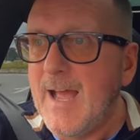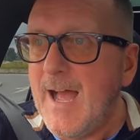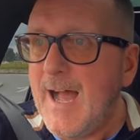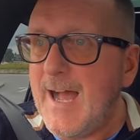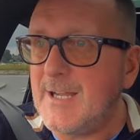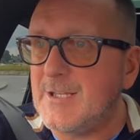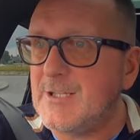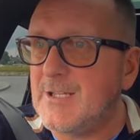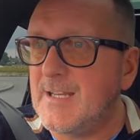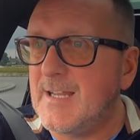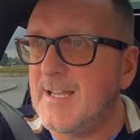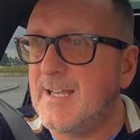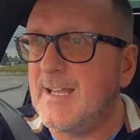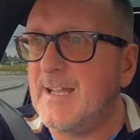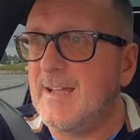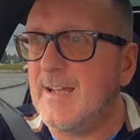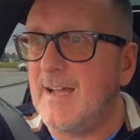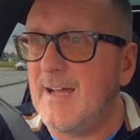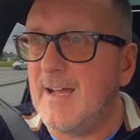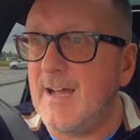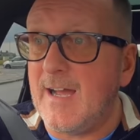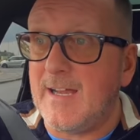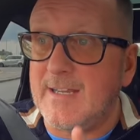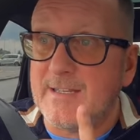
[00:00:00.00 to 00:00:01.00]
Actually, in
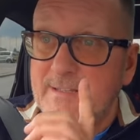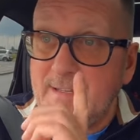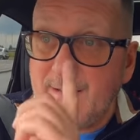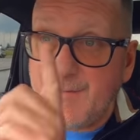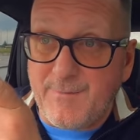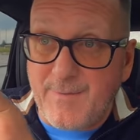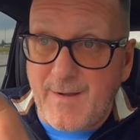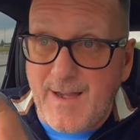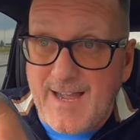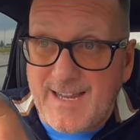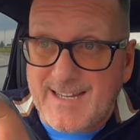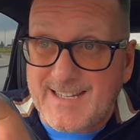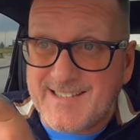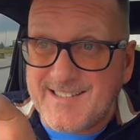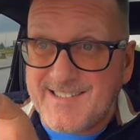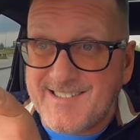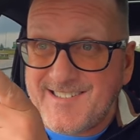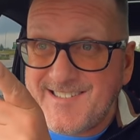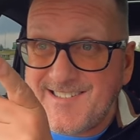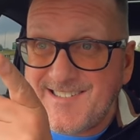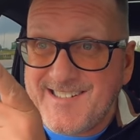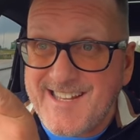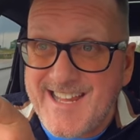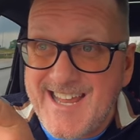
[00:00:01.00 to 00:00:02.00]
fact, I can
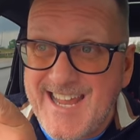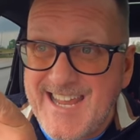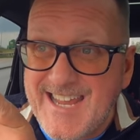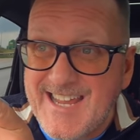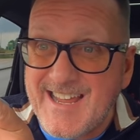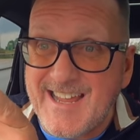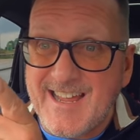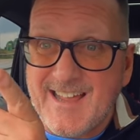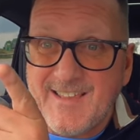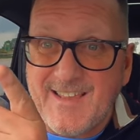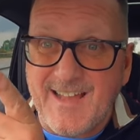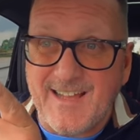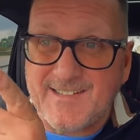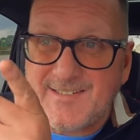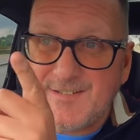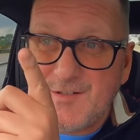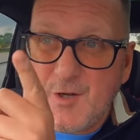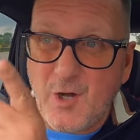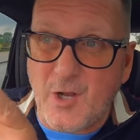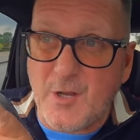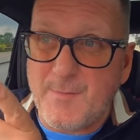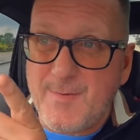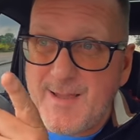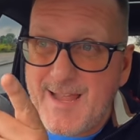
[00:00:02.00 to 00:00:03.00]
see that's
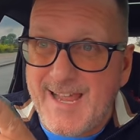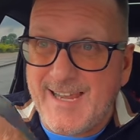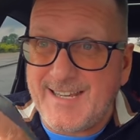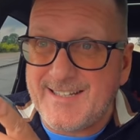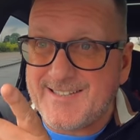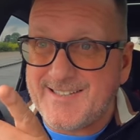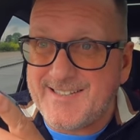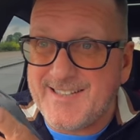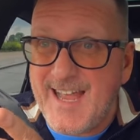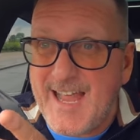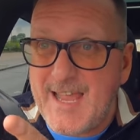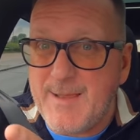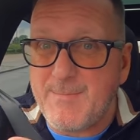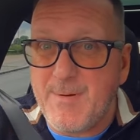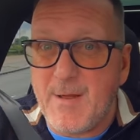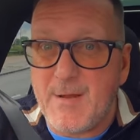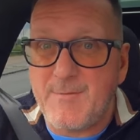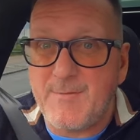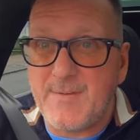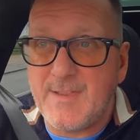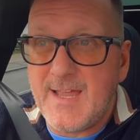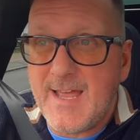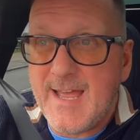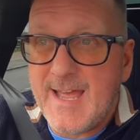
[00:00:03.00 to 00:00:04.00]
got to be Xscape
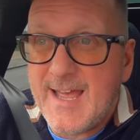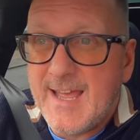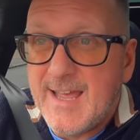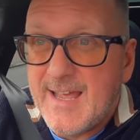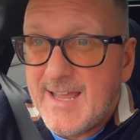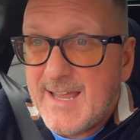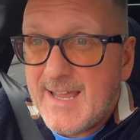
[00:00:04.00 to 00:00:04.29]
over there